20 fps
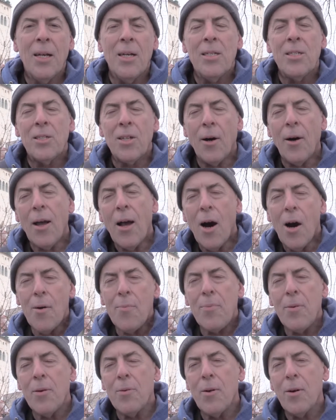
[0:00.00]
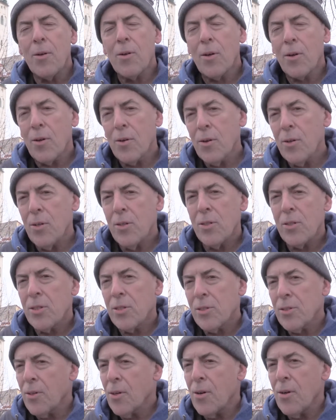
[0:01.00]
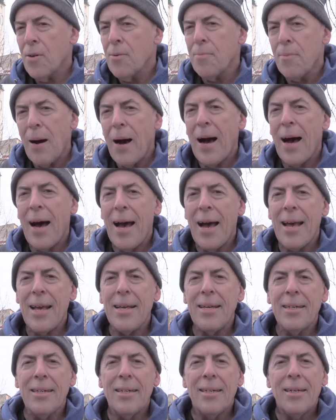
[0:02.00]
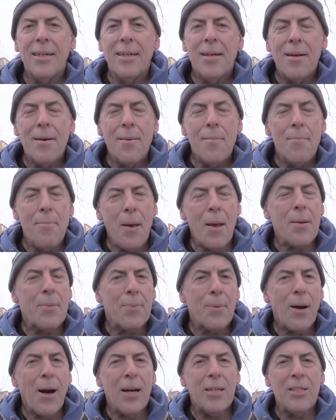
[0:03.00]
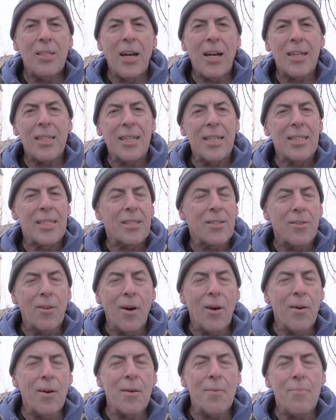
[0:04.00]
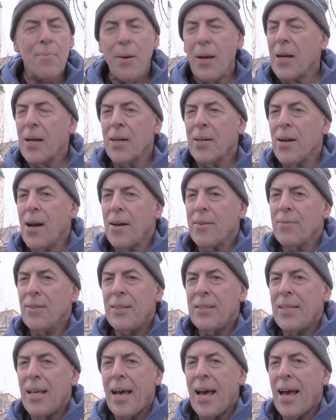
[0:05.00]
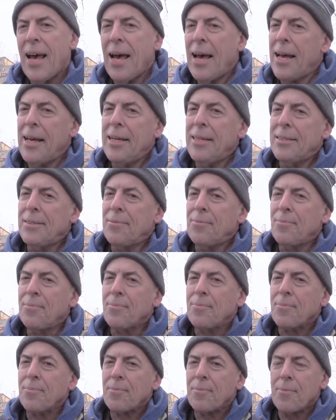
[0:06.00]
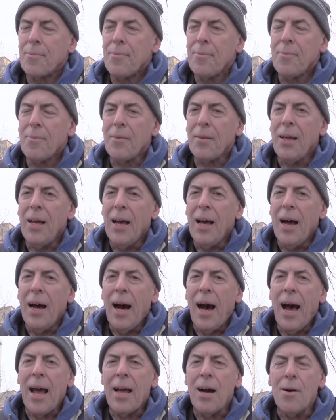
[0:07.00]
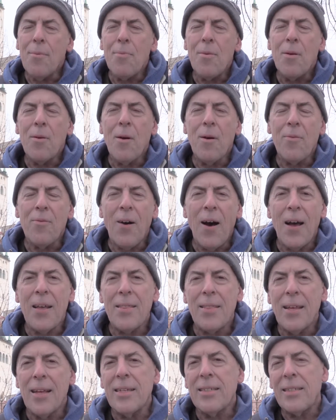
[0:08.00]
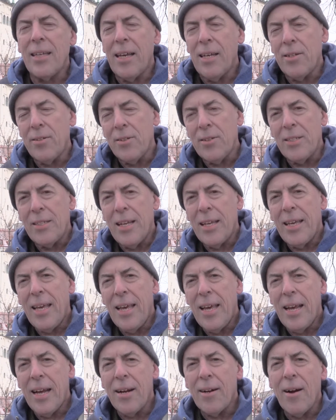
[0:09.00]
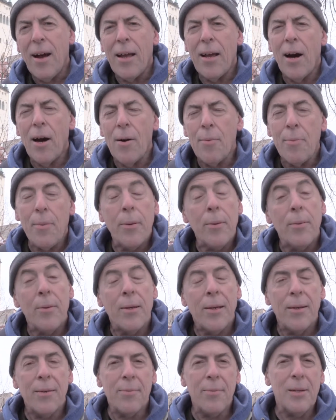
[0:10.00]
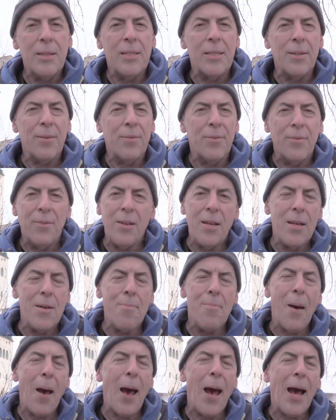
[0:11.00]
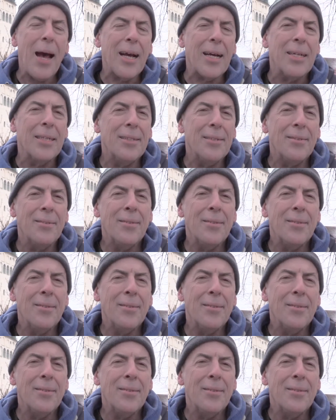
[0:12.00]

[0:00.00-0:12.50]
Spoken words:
So I hope you will cruise through my big project. It's growing bigger every day. I hope you will find things interesting here. I hope you will give me some feedback.